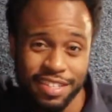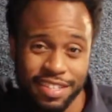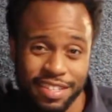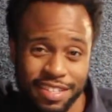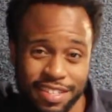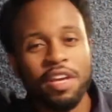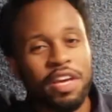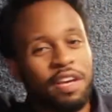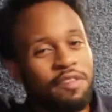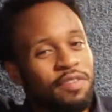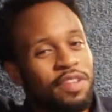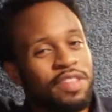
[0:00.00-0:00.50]

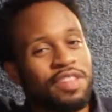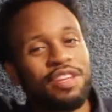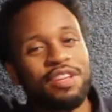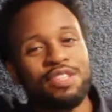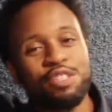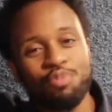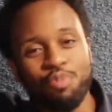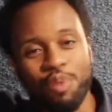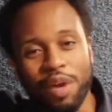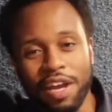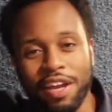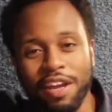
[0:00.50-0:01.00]
Think of it
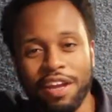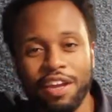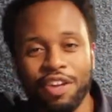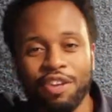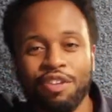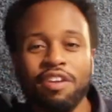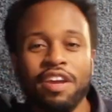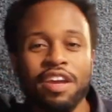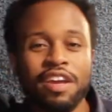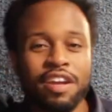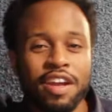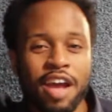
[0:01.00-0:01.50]
this way,
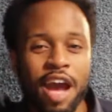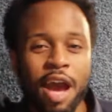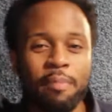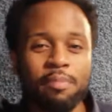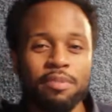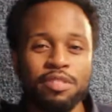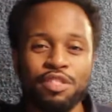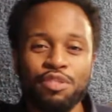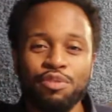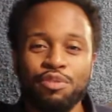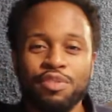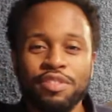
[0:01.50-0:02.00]
you get an
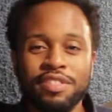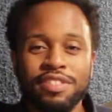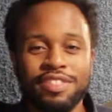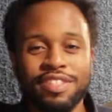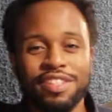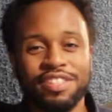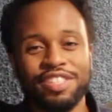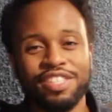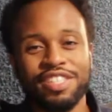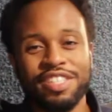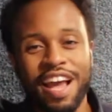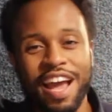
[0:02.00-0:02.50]
opportunity
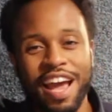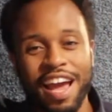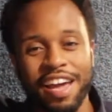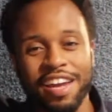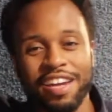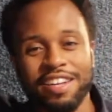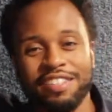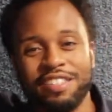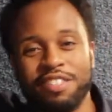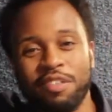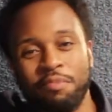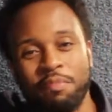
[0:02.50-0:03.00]
to shine
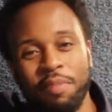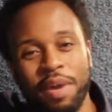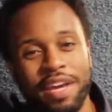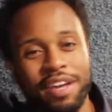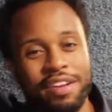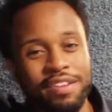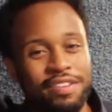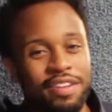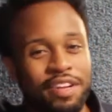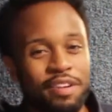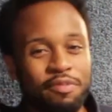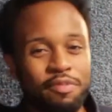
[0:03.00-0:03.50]
and to make
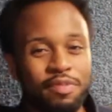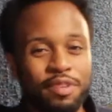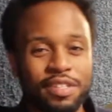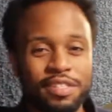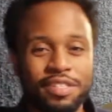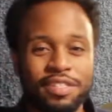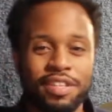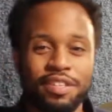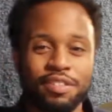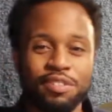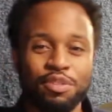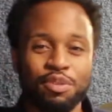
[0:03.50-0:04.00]
a
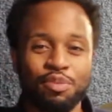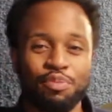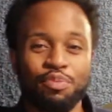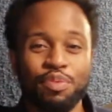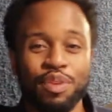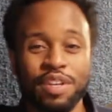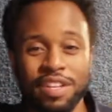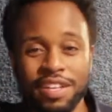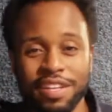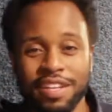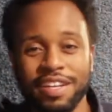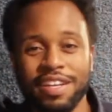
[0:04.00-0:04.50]
difference and to
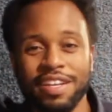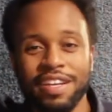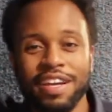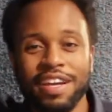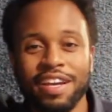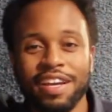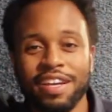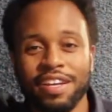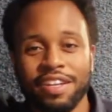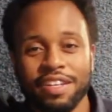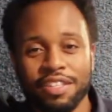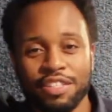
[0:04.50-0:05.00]
really
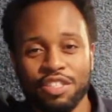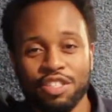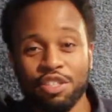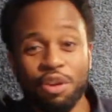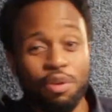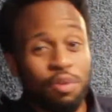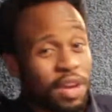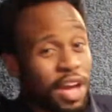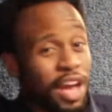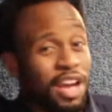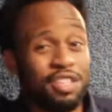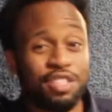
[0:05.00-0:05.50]

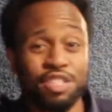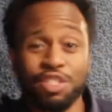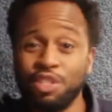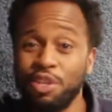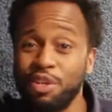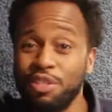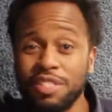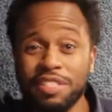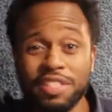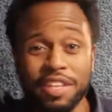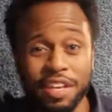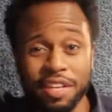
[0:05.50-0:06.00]
showcase
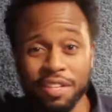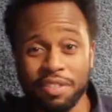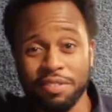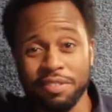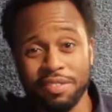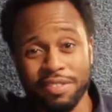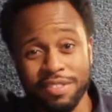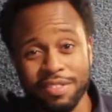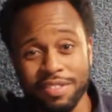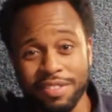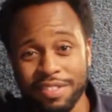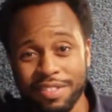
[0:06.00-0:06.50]
your
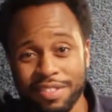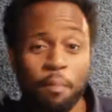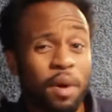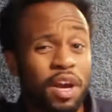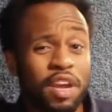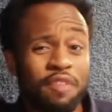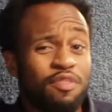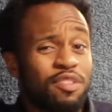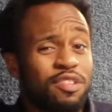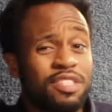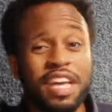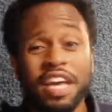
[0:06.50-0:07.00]
skills. But
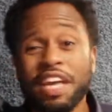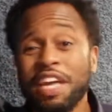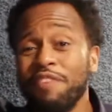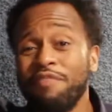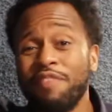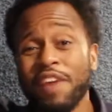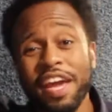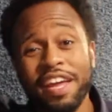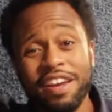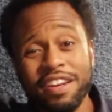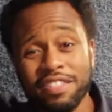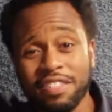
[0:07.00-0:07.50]
if you take
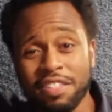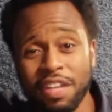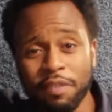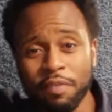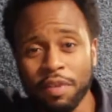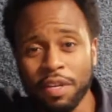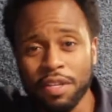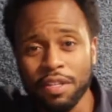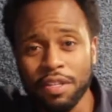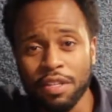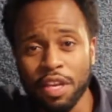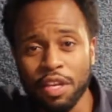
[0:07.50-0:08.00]
advantage of
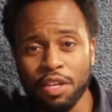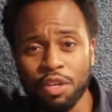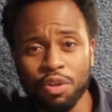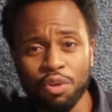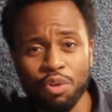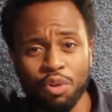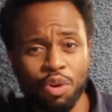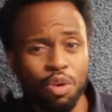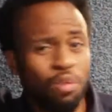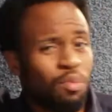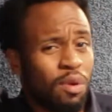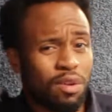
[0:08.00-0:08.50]
it, then
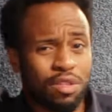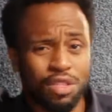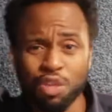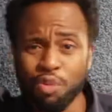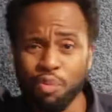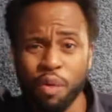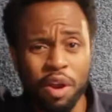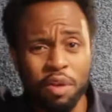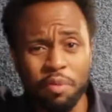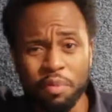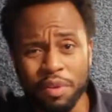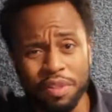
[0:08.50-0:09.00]
who wants to
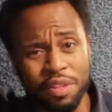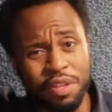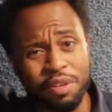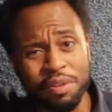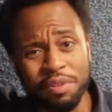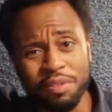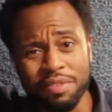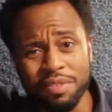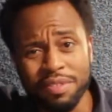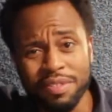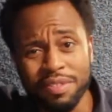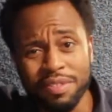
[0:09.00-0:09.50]
work with you?